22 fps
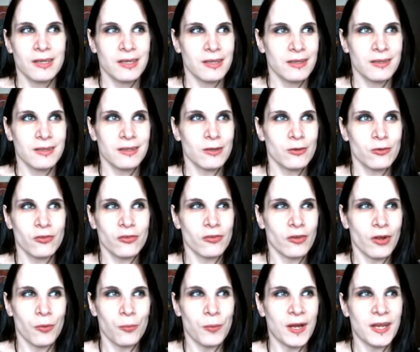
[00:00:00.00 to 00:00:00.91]
There's
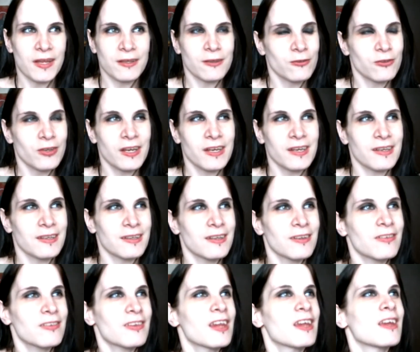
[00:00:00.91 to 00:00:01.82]
no way they're taking
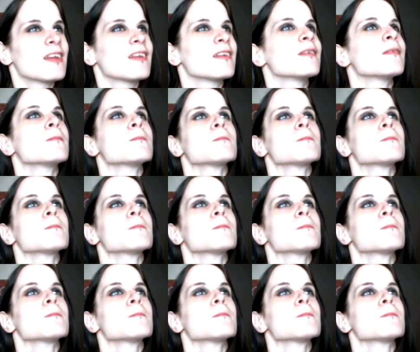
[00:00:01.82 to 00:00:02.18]
this kid.